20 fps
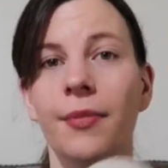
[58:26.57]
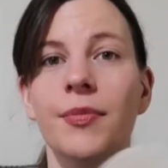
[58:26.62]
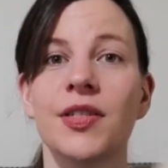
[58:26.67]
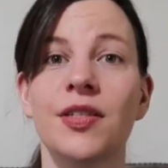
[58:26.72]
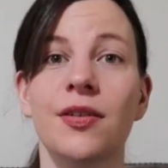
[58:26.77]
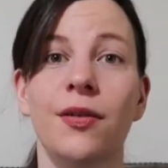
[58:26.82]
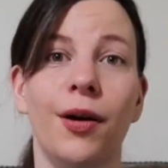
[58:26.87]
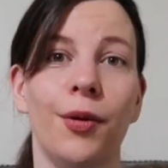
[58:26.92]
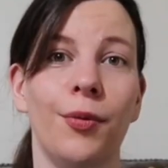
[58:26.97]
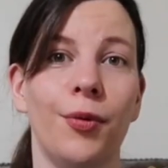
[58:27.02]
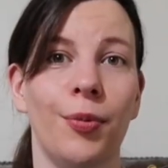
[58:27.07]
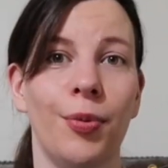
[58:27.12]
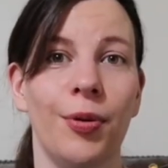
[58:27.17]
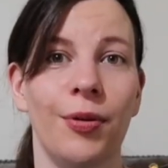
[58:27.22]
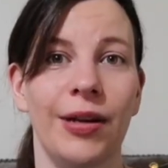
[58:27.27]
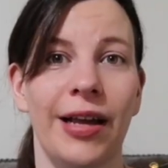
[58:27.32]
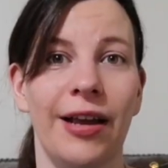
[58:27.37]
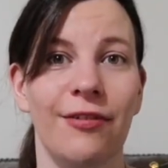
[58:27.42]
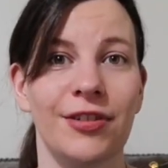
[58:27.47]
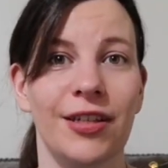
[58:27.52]
So I will
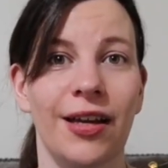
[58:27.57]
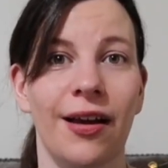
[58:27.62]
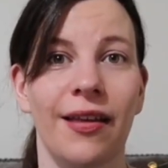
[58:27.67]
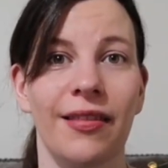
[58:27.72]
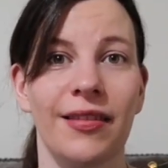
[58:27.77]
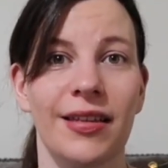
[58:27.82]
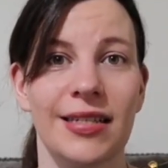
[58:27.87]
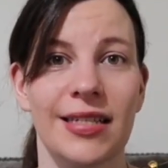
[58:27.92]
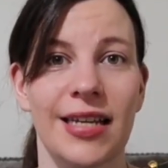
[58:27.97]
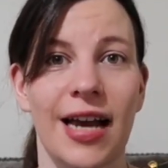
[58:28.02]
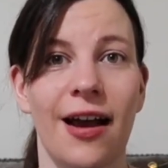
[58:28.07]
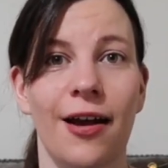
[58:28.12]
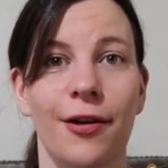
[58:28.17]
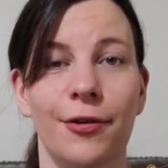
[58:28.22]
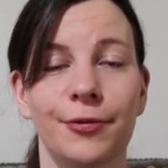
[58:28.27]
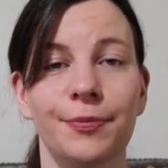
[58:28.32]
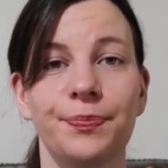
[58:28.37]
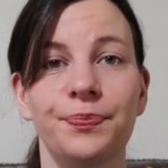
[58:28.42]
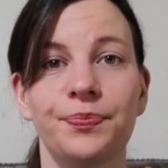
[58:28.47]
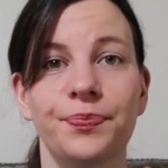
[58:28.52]
probably have to cut these down,